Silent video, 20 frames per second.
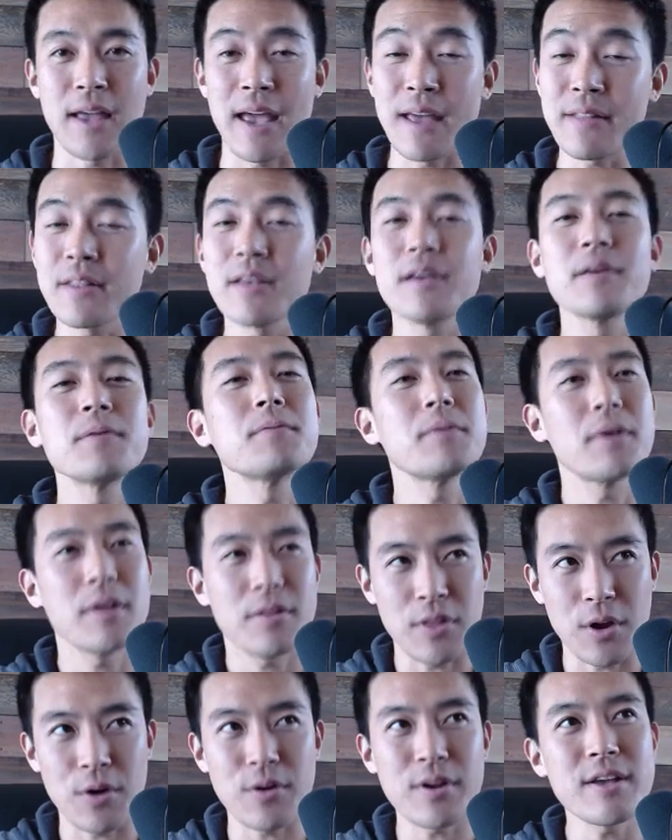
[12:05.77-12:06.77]
And
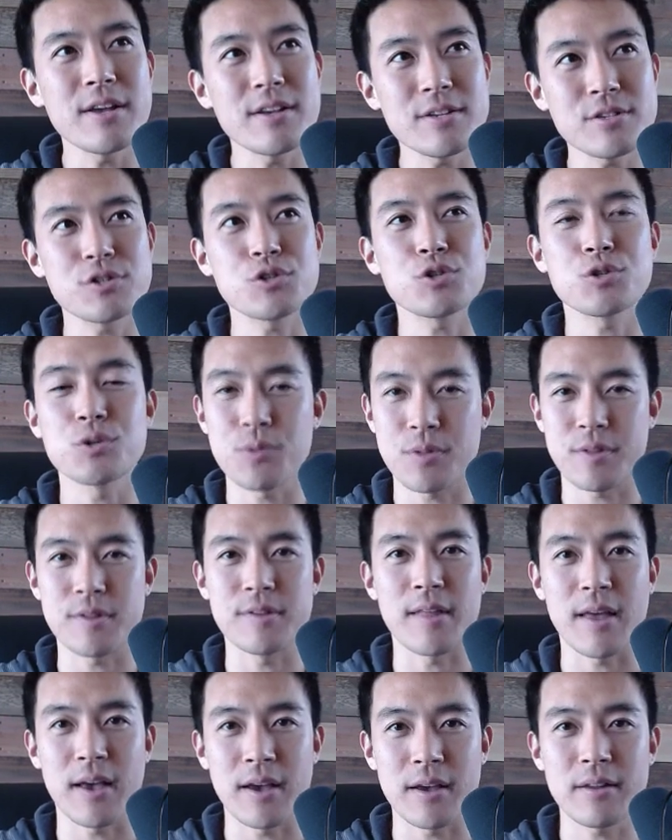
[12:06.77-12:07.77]
there is truth to
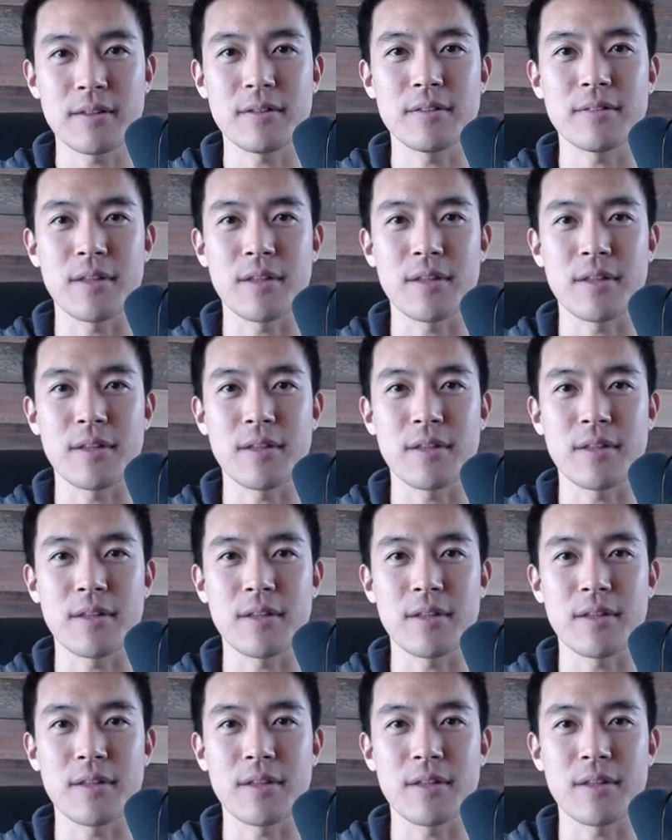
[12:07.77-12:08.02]
that.